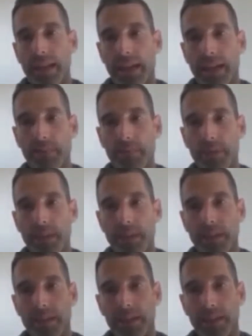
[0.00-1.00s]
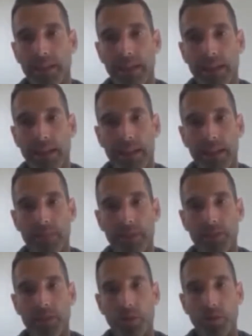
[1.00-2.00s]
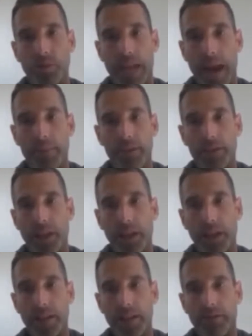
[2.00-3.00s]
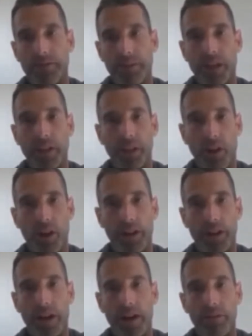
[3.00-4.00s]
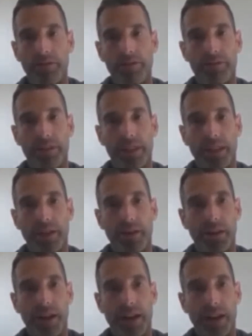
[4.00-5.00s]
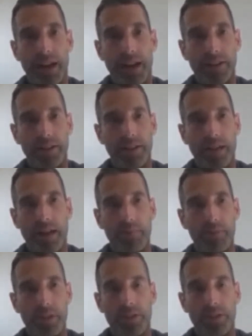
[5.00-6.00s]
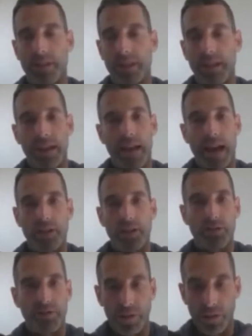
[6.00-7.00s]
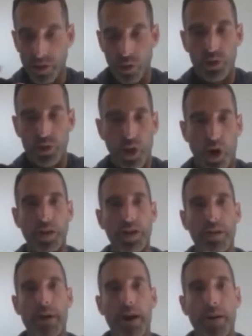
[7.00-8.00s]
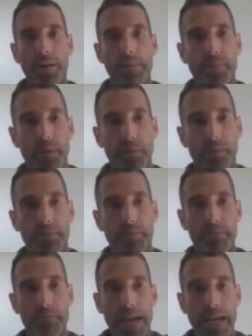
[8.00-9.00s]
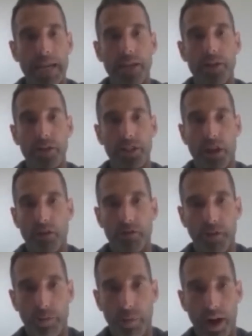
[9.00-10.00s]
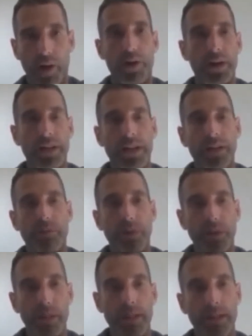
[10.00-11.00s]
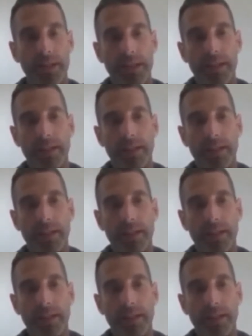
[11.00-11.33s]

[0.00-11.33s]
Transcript: it can be so damaging if done long enough. I just feel so strongly about making yourself a priority and really